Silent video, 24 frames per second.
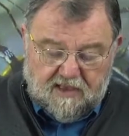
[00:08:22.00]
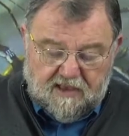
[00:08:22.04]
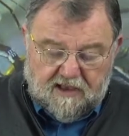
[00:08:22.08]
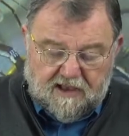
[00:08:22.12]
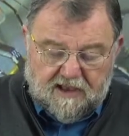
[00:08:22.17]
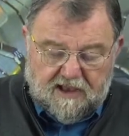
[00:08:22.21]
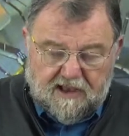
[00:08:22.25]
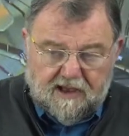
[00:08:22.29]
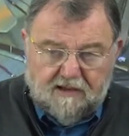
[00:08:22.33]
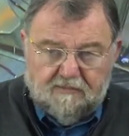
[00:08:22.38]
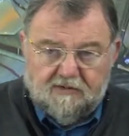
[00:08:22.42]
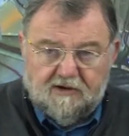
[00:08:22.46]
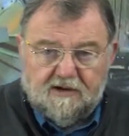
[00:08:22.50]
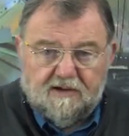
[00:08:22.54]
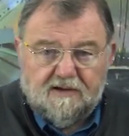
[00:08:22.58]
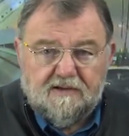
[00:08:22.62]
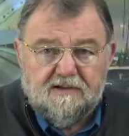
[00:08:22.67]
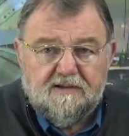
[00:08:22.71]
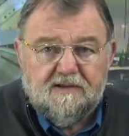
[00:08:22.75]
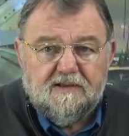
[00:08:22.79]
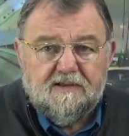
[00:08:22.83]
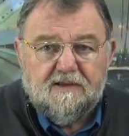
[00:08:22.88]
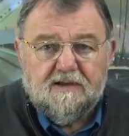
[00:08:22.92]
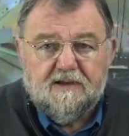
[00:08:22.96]
But this
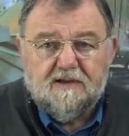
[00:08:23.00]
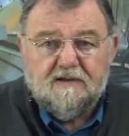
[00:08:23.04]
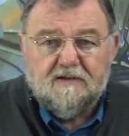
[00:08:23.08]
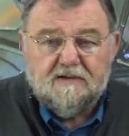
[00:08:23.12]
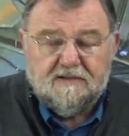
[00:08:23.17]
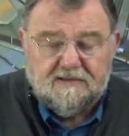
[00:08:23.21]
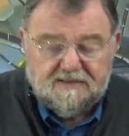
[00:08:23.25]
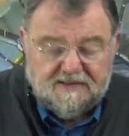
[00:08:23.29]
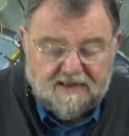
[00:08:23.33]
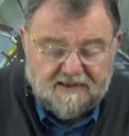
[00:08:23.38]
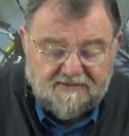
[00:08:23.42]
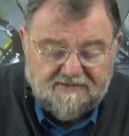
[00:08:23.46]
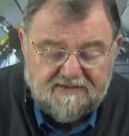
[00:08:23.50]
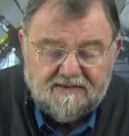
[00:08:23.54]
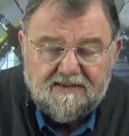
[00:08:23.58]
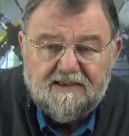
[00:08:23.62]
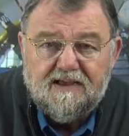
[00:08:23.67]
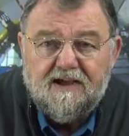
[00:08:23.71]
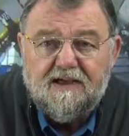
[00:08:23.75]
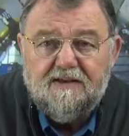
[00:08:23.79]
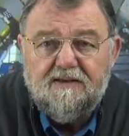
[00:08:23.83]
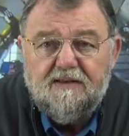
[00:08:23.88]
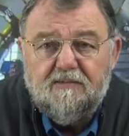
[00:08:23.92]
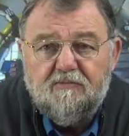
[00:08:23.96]
can do everything you
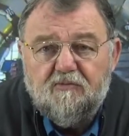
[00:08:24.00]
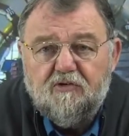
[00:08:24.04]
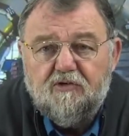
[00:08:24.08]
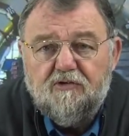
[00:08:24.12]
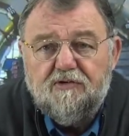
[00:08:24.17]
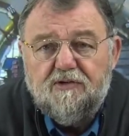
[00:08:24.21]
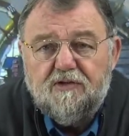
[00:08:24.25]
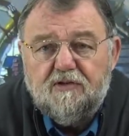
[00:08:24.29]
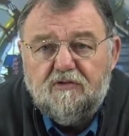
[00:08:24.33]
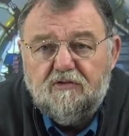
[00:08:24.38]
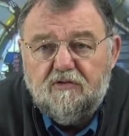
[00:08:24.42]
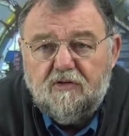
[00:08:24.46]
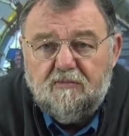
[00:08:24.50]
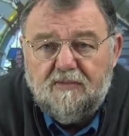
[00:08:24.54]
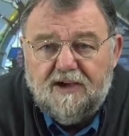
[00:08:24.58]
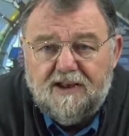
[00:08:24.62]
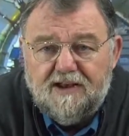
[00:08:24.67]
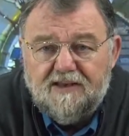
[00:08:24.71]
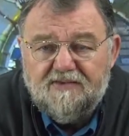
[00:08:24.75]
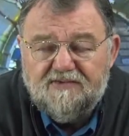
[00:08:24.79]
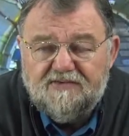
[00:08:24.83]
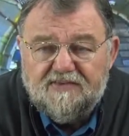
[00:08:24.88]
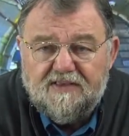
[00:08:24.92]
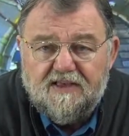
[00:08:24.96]
need
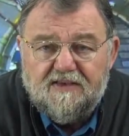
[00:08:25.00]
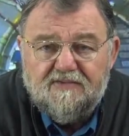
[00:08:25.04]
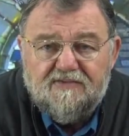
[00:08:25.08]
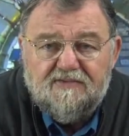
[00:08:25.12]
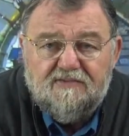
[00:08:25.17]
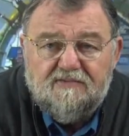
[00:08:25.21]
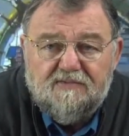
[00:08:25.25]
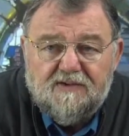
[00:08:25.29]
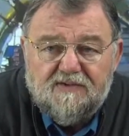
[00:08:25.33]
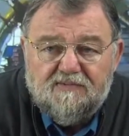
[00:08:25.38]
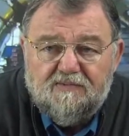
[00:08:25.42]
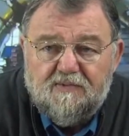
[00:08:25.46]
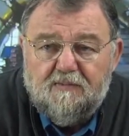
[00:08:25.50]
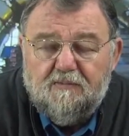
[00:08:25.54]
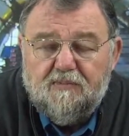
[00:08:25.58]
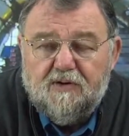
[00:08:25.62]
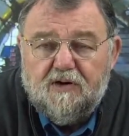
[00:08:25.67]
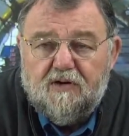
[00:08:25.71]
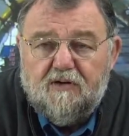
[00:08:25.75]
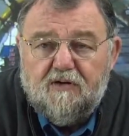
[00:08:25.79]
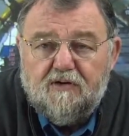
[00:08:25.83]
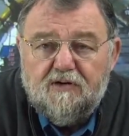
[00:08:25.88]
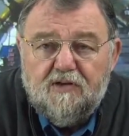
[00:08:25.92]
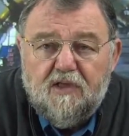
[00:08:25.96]
in private
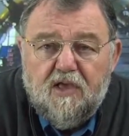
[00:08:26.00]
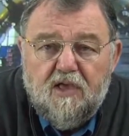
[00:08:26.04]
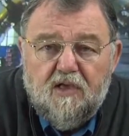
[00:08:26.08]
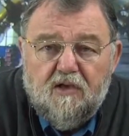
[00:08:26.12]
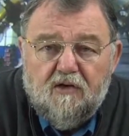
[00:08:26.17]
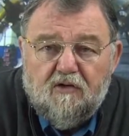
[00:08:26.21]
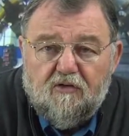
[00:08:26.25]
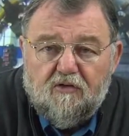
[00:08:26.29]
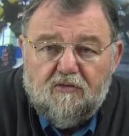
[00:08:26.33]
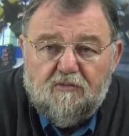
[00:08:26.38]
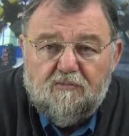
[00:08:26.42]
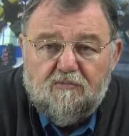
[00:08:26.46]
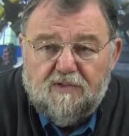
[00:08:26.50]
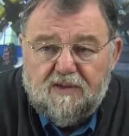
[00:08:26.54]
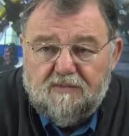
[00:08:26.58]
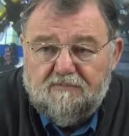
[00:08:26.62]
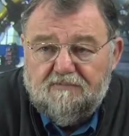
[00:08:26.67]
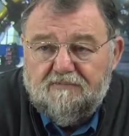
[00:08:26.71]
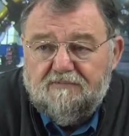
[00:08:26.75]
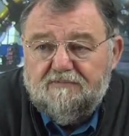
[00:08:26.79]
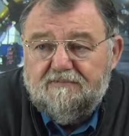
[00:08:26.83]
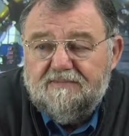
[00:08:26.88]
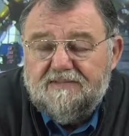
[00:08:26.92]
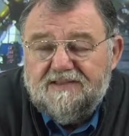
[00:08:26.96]
life but also in
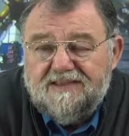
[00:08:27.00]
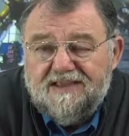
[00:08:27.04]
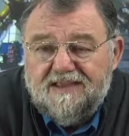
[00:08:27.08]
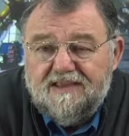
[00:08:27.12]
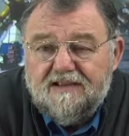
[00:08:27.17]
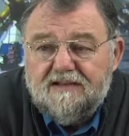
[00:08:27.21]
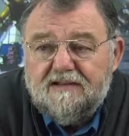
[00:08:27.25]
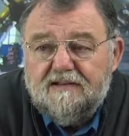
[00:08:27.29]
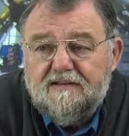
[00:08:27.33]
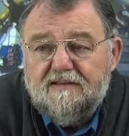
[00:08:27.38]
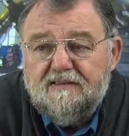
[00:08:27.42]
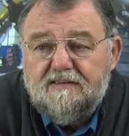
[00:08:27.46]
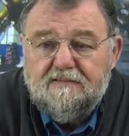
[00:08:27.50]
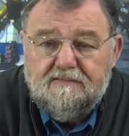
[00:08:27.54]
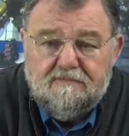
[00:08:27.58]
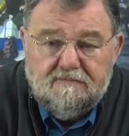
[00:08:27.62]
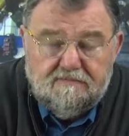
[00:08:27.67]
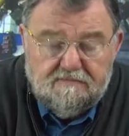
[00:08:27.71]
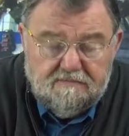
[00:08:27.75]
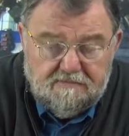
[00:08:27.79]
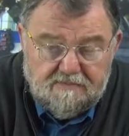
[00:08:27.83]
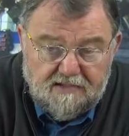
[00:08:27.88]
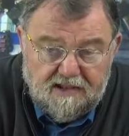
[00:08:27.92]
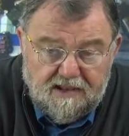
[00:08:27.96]
working life to
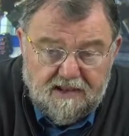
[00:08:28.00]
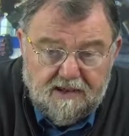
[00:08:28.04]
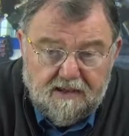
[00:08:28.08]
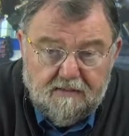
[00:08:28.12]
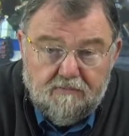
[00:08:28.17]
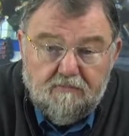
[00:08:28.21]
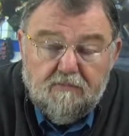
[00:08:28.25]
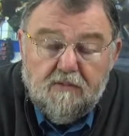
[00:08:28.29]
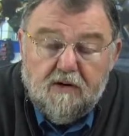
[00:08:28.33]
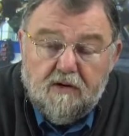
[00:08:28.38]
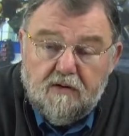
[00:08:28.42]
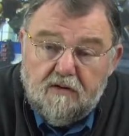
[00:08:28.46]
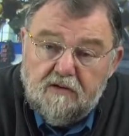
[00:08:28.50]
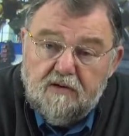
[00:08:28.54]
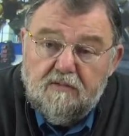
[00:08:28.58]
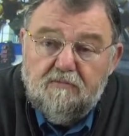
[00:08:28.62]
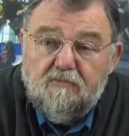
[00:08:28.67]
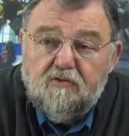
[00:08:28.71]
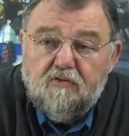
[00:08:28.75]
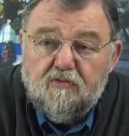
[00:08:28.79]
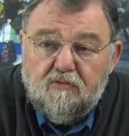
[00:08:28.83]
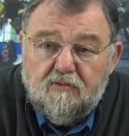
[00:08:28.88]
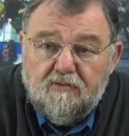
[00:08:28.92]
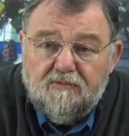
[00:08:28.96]
determine coating
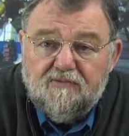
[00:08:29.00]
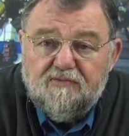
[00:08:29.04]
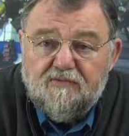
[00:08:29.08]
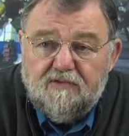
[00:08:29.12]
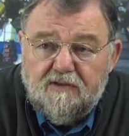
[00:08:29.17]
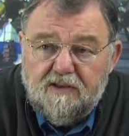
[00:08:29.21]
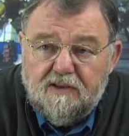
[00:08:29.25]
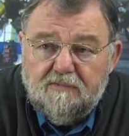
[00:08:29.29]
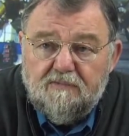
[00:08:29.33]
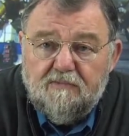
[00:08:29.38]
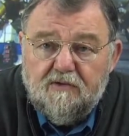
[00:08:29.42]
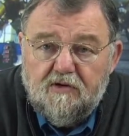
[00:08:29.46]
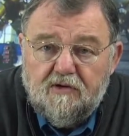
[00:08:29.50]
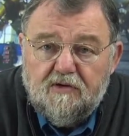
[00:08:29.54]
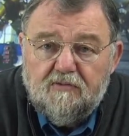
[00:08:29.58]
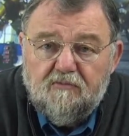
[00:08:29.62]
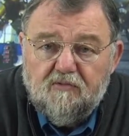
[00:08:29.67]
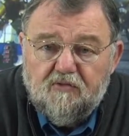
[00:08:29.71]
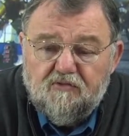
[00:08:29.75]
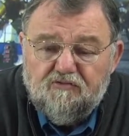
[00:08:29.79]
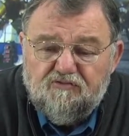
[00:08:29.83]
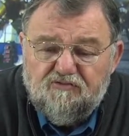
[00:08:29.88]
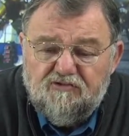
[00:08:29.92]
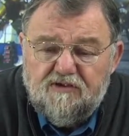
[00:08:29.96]
thickness quick
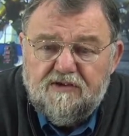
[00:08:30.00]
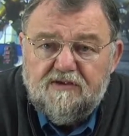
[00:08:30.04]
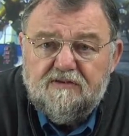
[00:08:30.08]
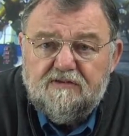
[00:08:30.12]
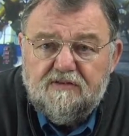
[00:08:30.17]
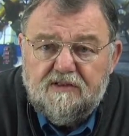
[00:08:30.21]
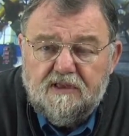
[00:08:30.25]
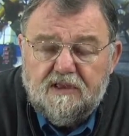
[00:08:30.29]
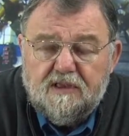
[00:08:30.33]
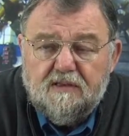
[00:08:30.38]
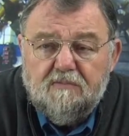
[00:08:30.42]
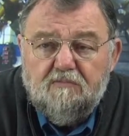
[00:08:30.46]
and exact.